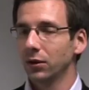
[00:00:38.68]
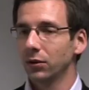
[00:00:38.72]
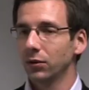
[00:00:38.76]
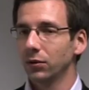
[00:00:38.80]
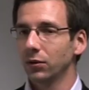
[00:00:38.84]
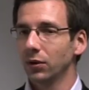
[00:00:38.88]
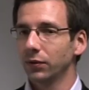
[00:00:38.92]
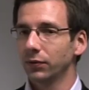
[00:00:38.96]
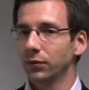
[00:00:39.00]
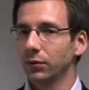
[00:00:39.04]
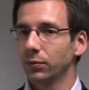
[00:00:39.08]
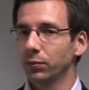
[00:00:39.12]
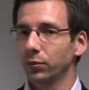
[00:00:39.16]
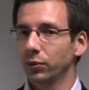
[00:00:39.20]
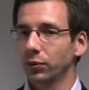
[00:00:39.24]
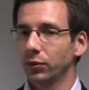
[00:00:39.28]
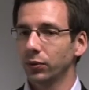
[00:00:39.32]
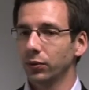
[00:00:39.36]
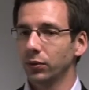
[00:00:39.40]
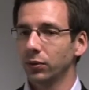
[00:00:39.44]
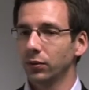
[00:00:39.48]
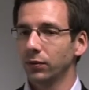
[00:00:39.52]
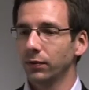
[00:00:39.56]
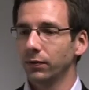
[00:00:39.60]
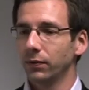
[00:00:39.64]
You have to
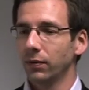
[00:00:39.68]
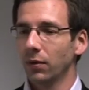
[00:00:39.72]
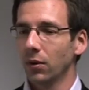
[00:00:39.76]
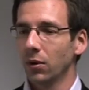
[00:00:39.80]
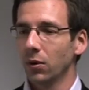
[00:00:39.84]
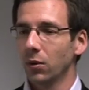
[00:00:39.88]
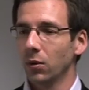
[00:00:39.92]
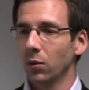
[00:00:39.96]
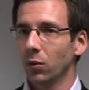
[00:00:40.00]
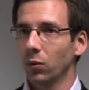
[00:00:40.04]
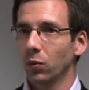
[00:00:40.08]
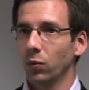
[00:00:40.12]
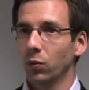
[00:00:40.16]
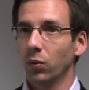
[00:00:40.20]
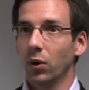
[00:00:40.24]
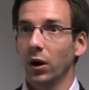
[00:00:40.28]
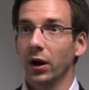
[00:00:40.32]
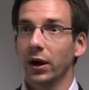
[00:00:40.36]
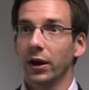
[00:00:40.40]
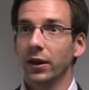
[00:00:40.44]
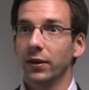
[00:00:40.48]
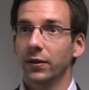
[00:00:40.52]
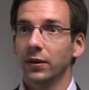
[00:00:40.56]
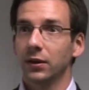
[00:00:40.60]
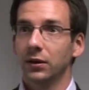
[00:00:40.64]
prove
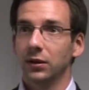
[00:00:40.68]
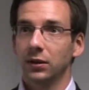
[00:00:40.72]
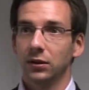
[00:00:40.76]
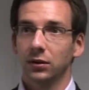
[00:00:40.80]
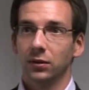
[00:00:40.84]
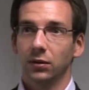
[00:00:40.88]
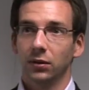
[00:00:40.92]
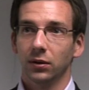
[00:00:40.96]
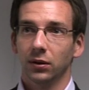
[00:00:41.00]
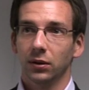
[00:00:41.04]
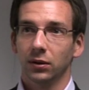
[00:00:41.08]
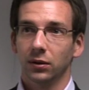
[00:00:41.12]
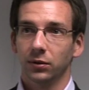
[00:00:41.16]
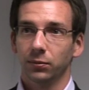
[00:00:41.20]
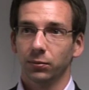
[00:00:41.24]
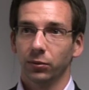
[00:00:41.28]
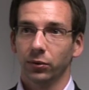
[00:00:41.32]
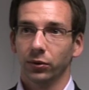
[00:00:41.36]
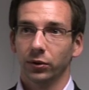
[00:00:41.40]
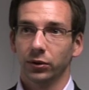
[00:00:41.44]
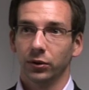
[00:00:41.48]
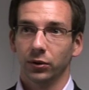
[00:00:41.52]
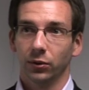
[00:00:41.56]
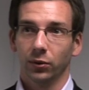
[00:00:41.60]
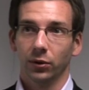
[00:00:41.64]
why they need to
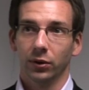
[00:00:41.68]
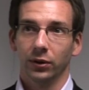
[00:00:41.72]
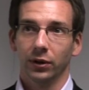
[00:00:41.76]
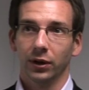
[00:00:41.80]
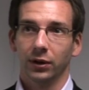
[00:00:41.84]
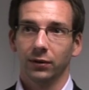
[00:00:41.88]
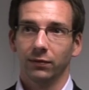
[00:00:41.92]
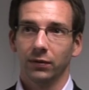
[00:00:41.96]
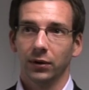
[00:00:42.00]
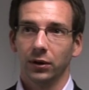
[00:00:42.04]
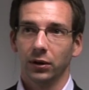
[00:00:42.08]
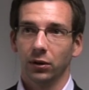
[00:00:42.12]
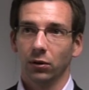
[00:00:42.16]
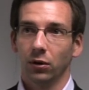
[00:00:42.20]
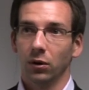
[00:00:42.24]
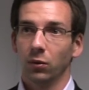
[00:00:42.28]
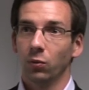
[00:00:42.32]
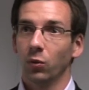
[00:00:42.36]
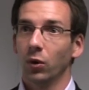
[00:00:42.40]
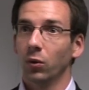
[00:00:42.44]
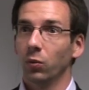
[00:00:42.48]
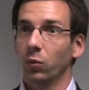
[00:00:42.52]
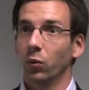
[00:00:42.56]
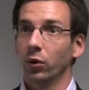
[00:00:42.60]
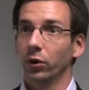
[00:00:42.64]
explore into online video
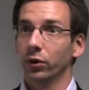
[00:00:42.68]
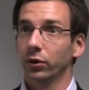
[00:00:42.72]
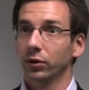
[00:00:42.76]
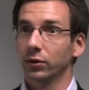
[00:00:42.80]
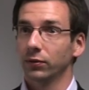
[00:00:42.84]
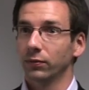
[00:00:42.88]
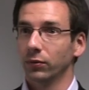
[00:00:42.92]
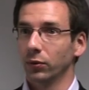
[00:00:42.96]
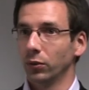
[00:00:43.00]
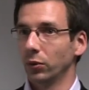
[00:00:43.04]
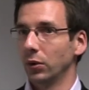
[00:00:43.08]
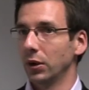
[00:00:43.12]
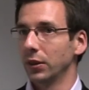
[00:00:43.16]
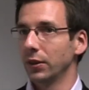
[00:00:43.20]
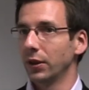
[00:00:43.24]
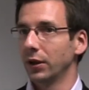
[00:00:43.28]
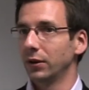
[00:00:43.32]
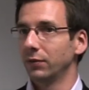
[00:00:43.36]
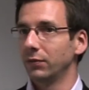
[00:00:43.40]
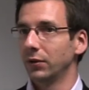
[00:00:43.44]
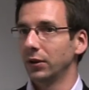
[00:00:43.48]
and what works for online